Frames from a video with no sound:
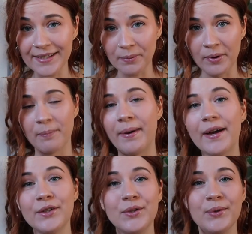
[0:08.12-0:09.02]
welcome
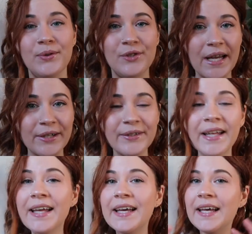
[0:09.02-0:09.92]
back to the channel.
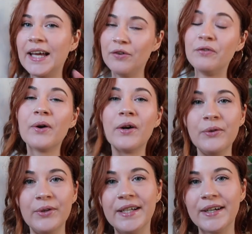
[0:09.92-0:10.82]
If you are
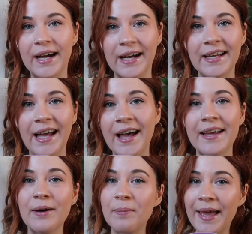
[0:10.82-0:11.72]
new here, hi, I
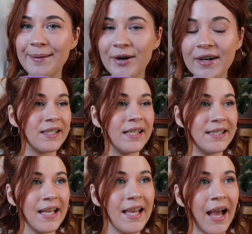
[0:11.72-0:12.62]
am Ema.
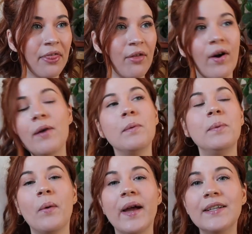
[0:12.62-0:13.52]
Today I thought it would
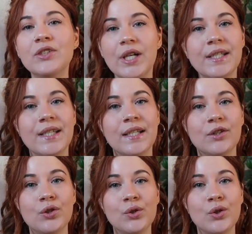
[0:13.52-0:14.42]
be quite interesting
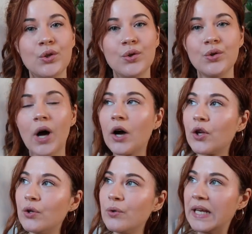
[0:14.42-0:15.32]
to do a
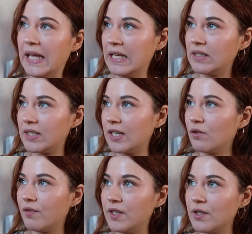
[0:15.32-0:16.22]
Q&A
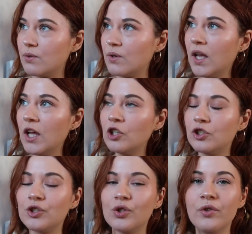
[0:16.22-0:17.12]
style video
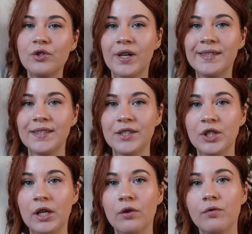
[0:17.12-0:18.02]
just on the
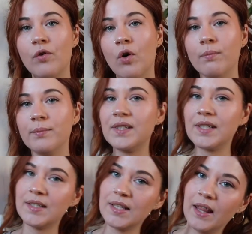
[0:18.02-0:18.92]
transition from
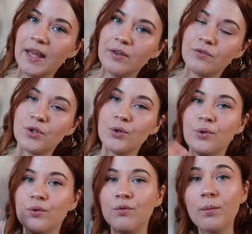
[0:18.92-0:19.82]
city life
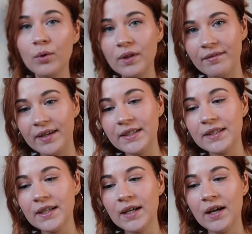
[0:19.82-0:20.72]
to remote living
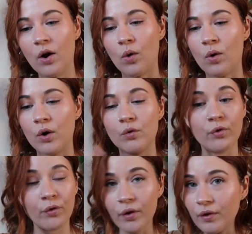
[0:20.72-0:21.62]
or
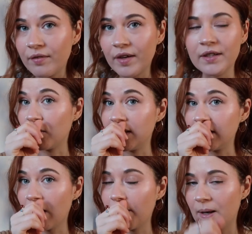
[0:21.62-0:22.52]
rural living because
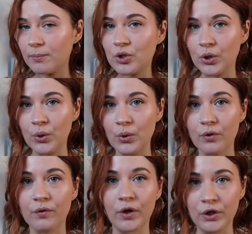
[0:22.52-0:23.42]
it's coming up to
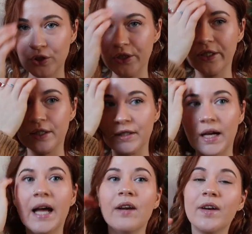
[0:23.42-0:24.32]
the first year
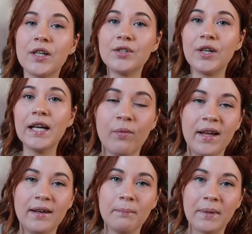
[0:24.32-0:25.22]
anniversary
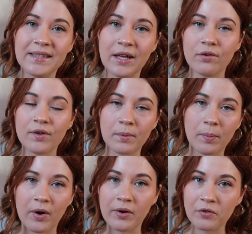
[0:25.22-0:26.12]
when myself and my
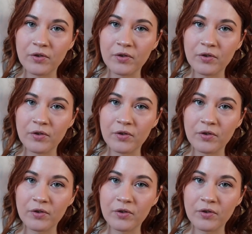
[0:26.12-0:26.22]
partner